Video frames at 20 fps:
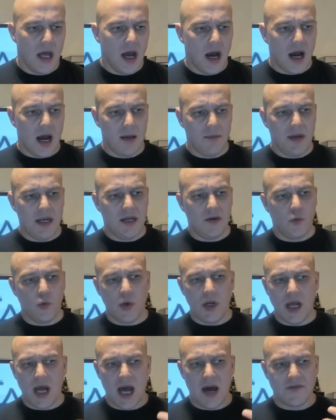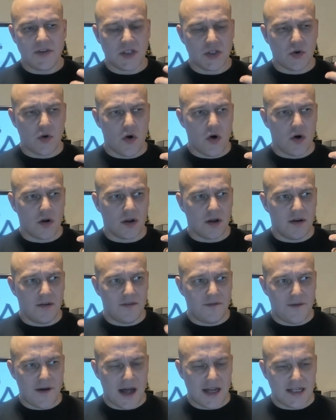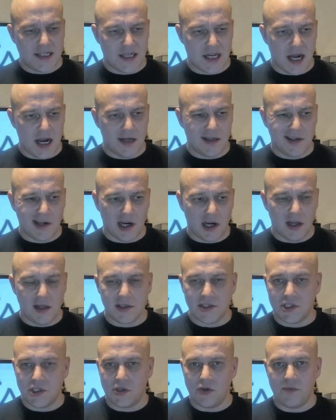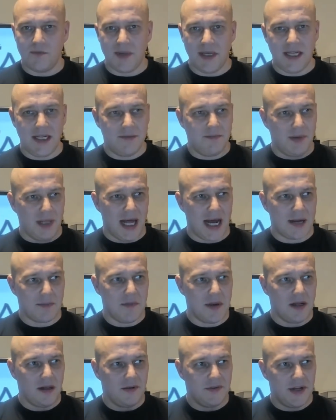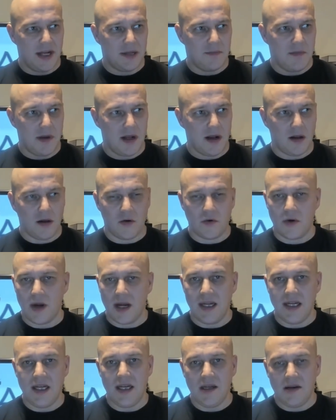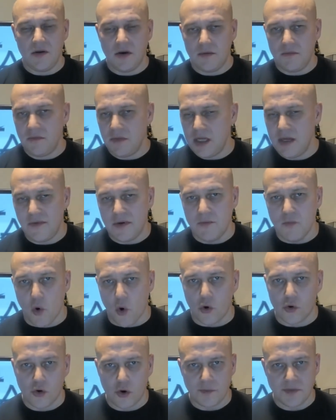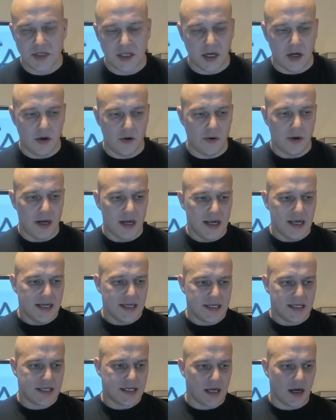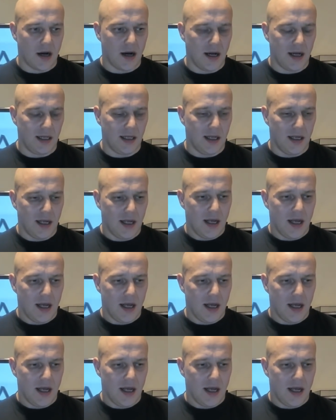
i mean we have strong fanzine culture be it black metal death metal or any even more obscure style